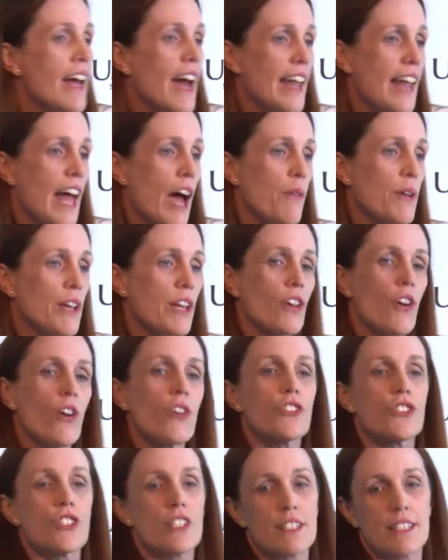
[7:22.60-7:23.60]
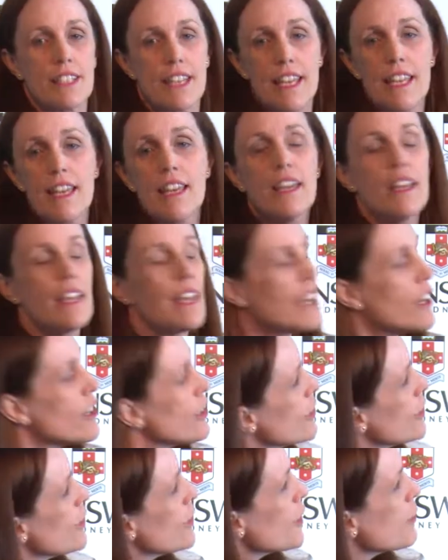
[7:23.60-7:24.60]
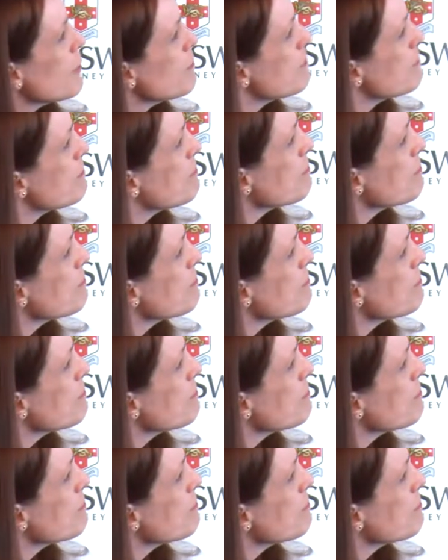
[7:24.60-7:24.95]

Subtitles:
and how we consciously include them.